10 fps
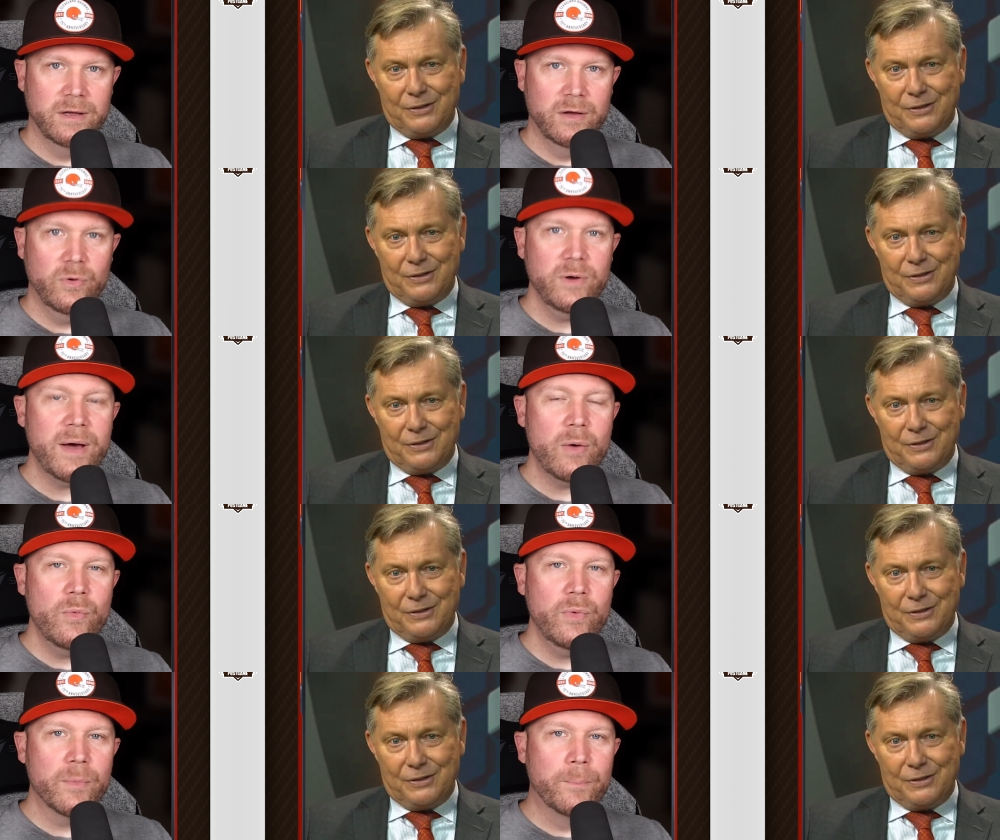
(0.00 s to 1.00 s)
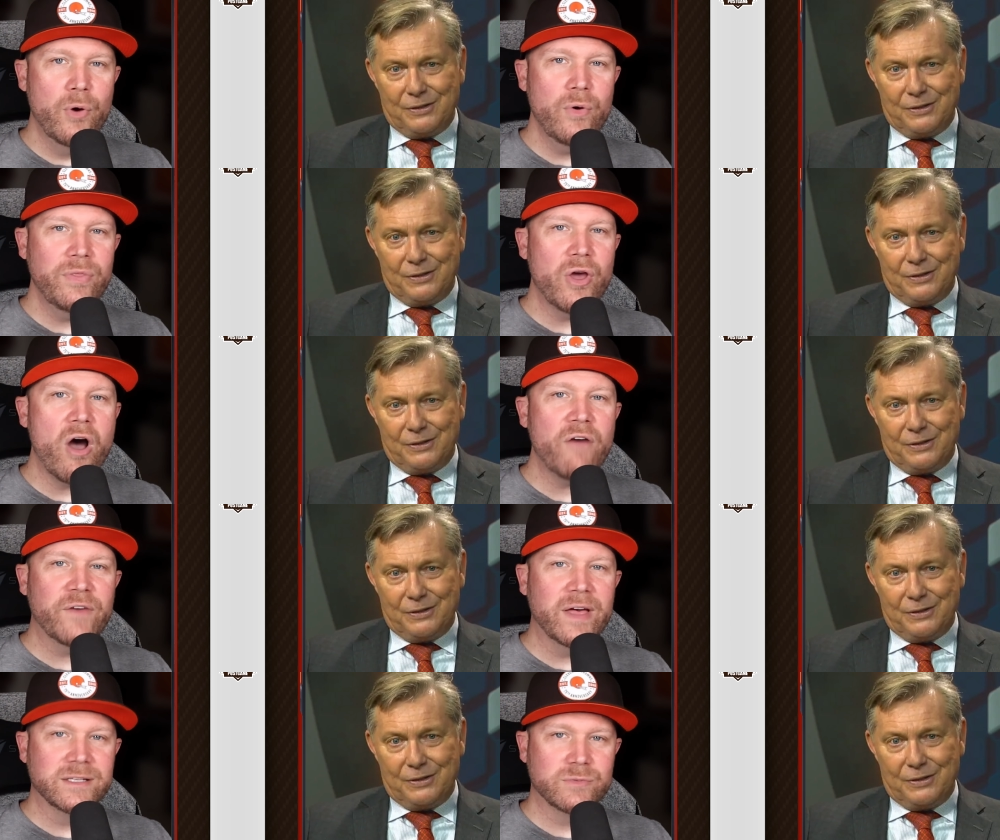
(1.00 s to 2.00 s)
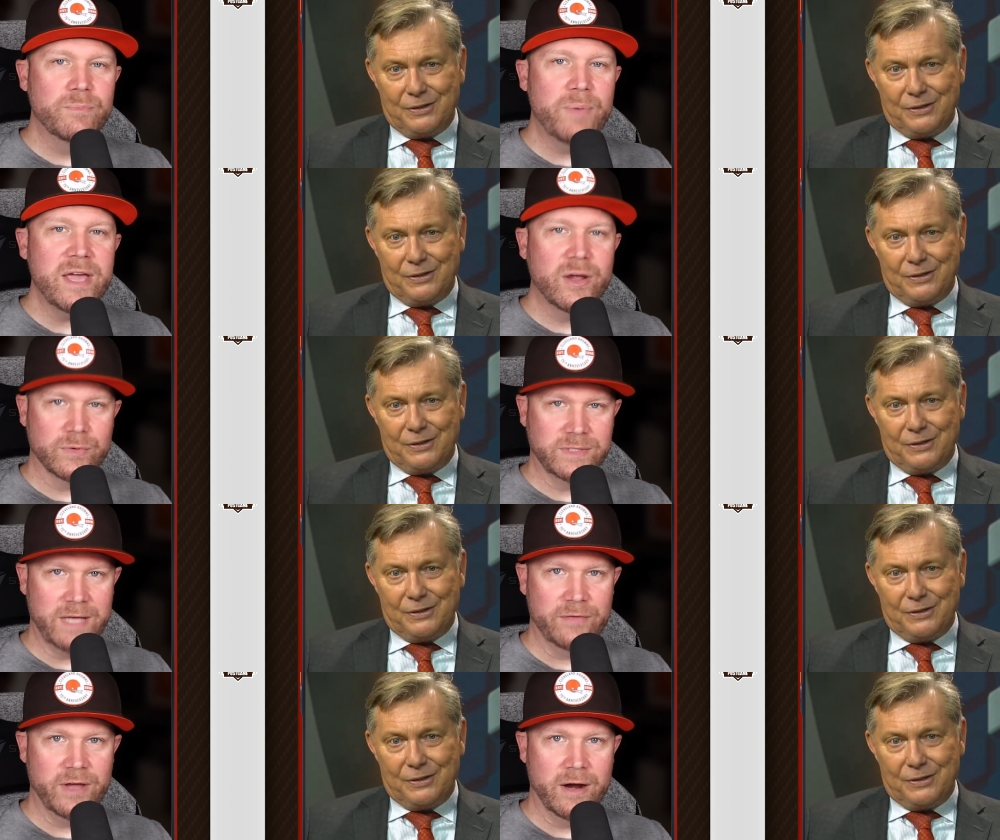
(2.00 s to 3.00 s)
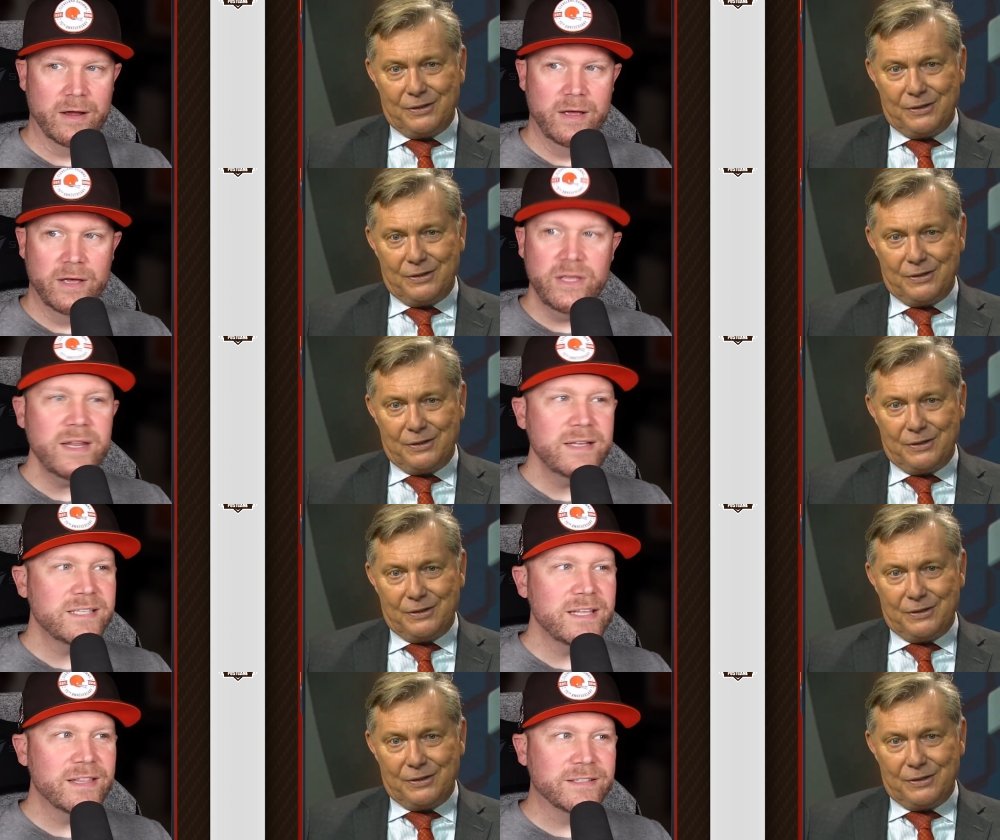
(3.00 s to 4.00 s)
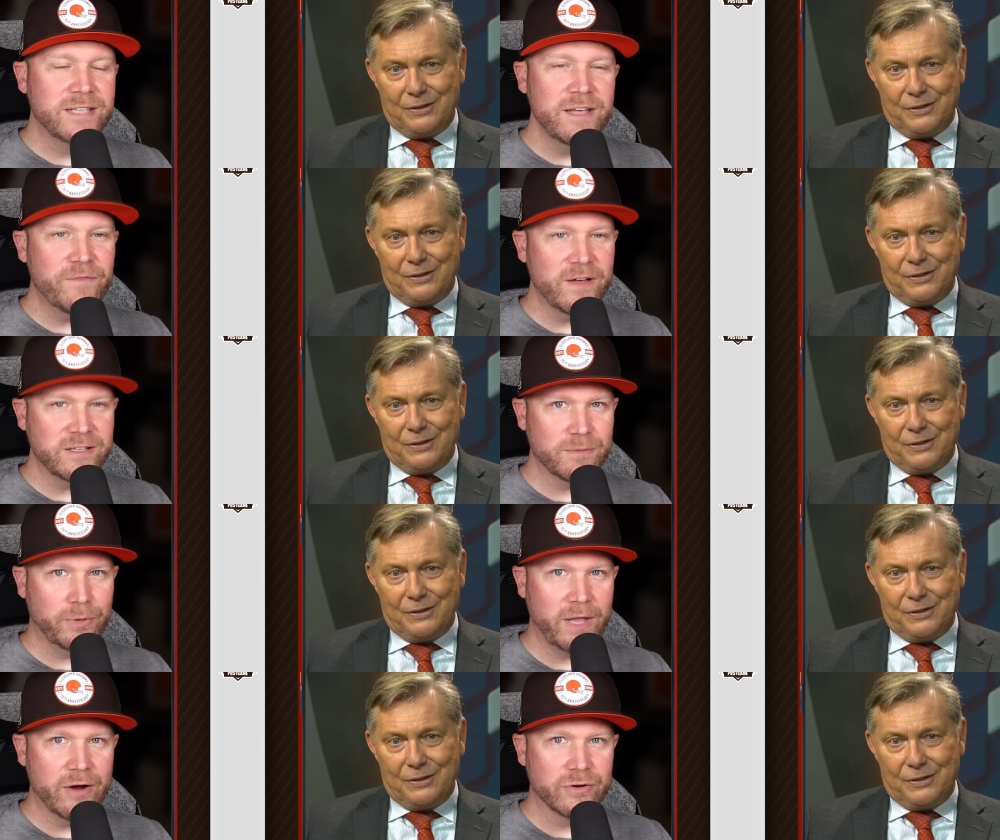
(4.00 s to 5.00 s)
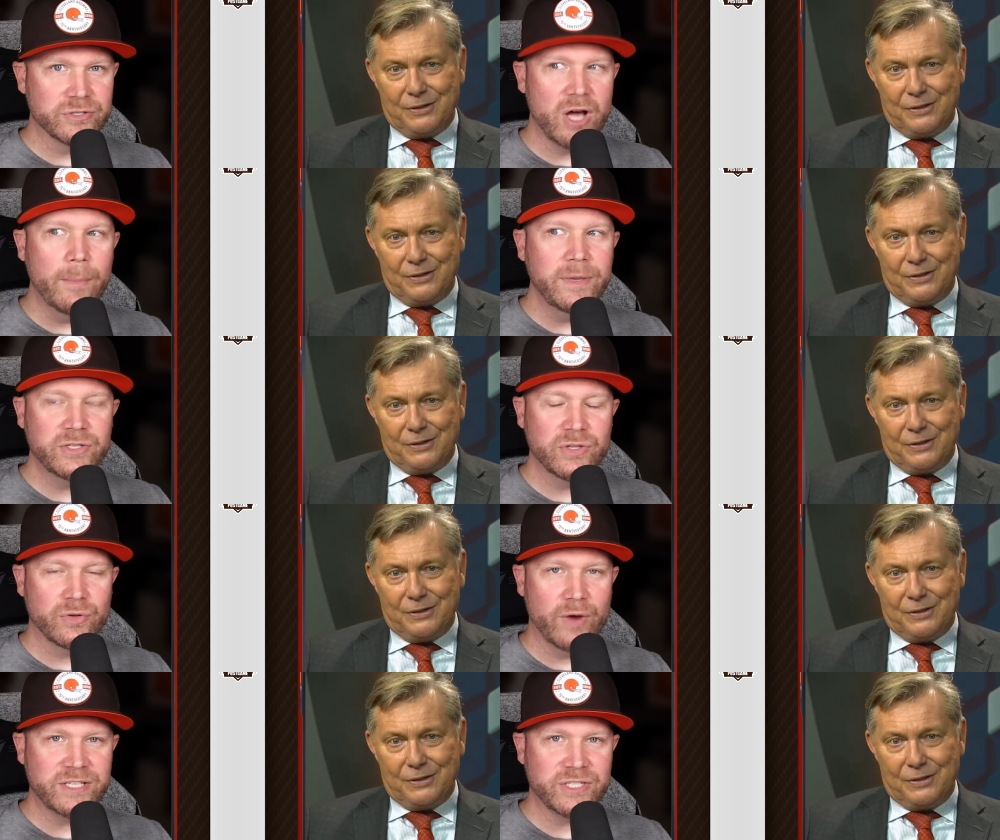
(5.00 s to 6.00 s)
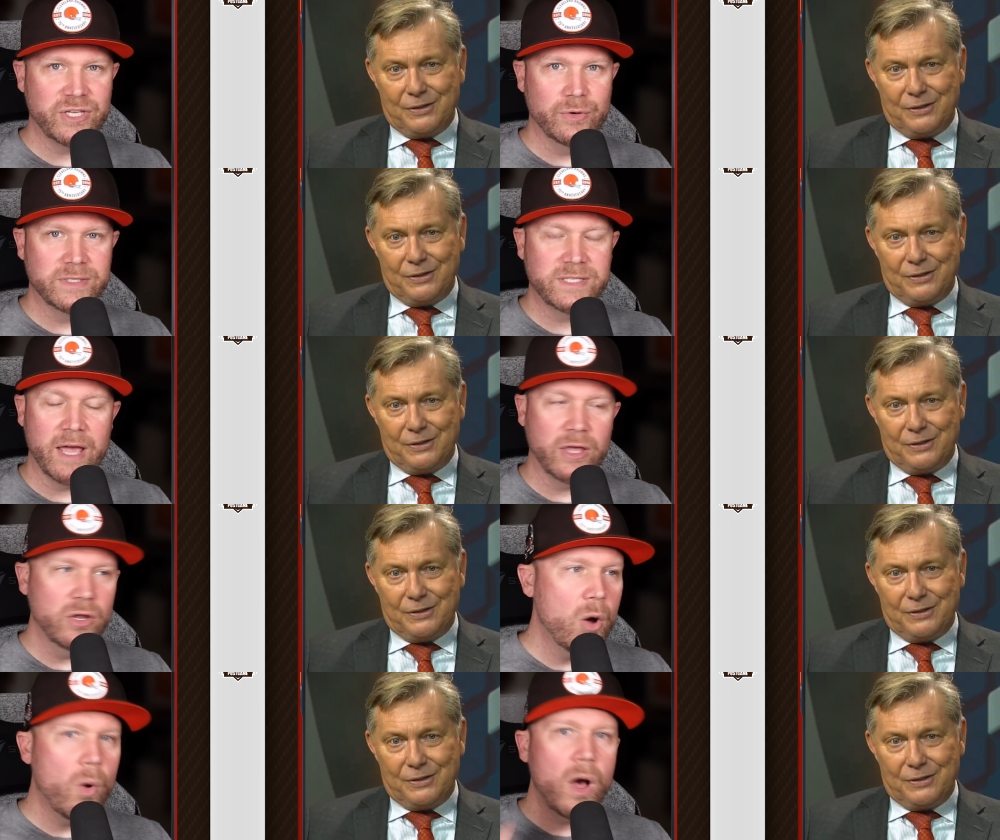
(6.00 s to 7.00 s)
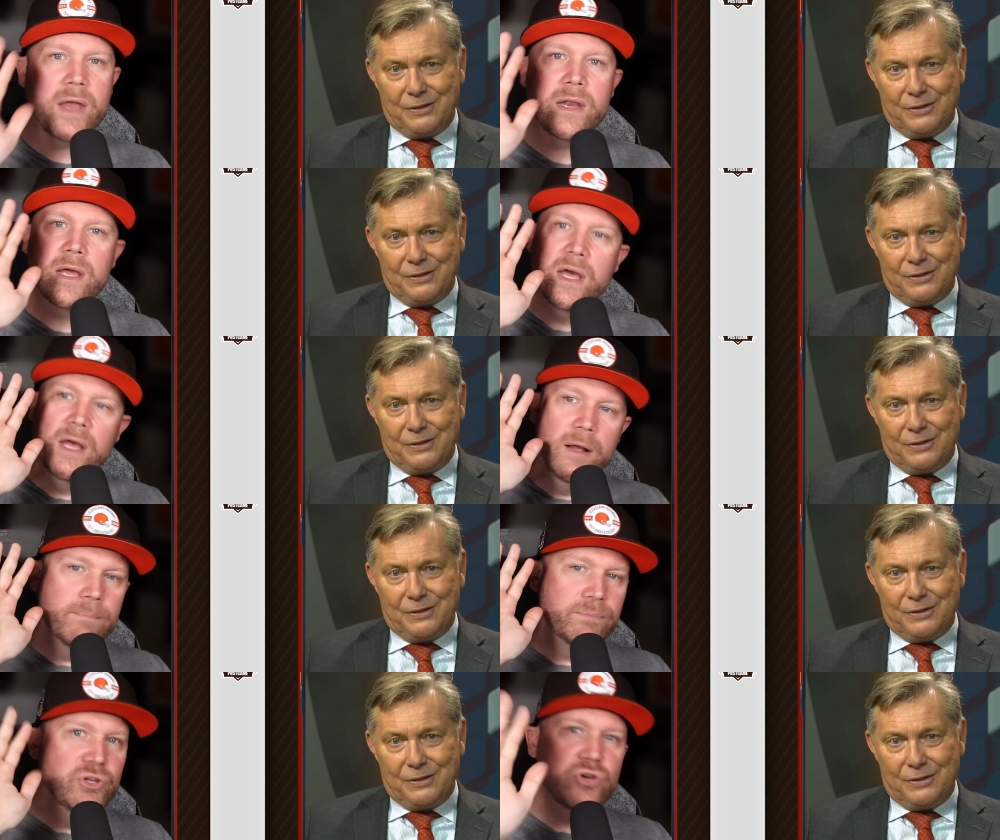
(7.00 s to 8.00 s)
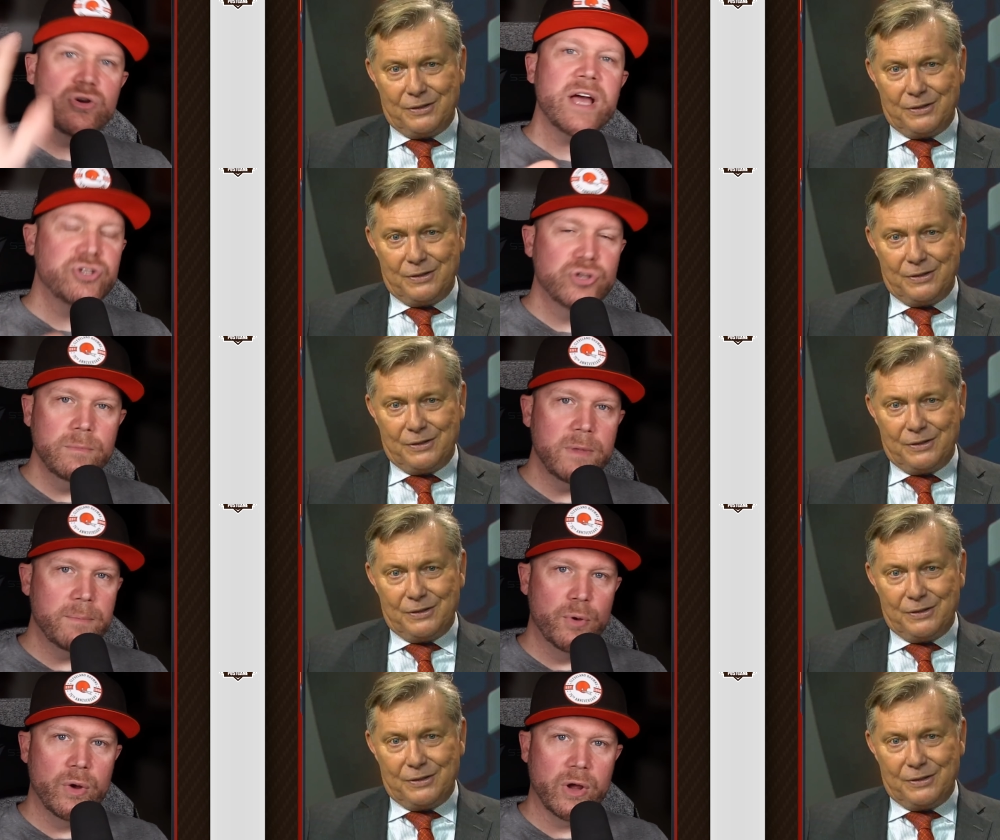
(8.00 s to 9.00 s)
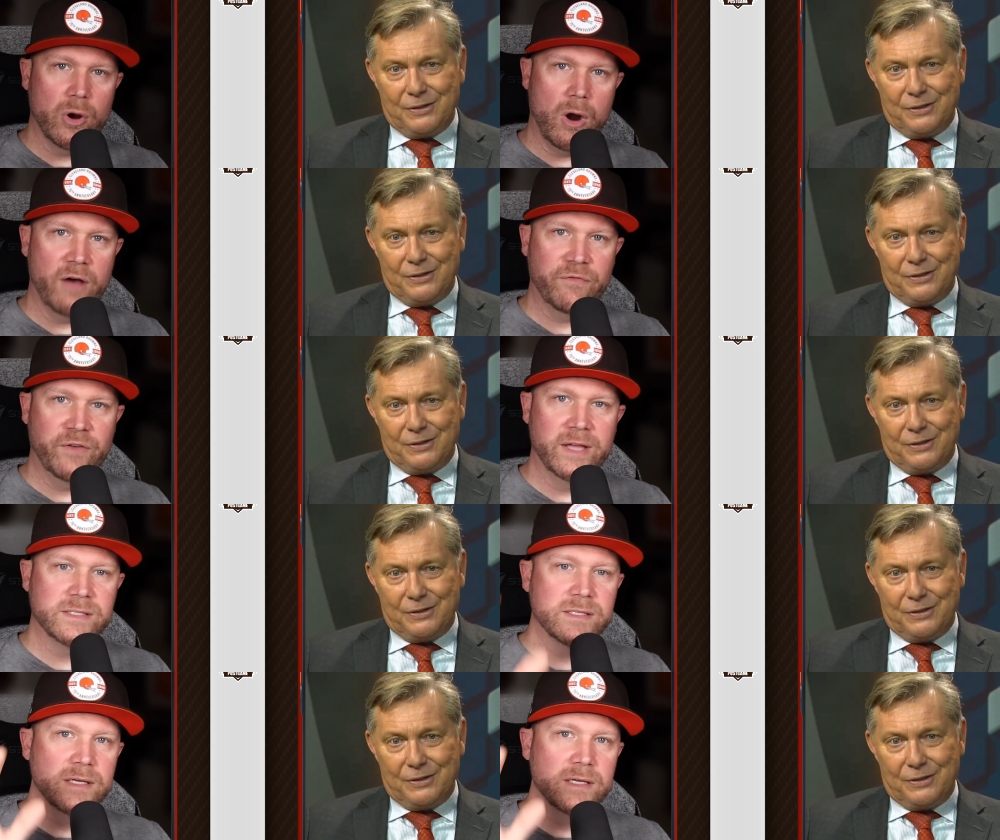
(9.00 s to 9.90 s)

Speaker 1: What about when we were booing the offense when Baker was out there? You didn't see the defensive players coming to the rescue and saying, you know what? You guys shouldn't be booing our offense.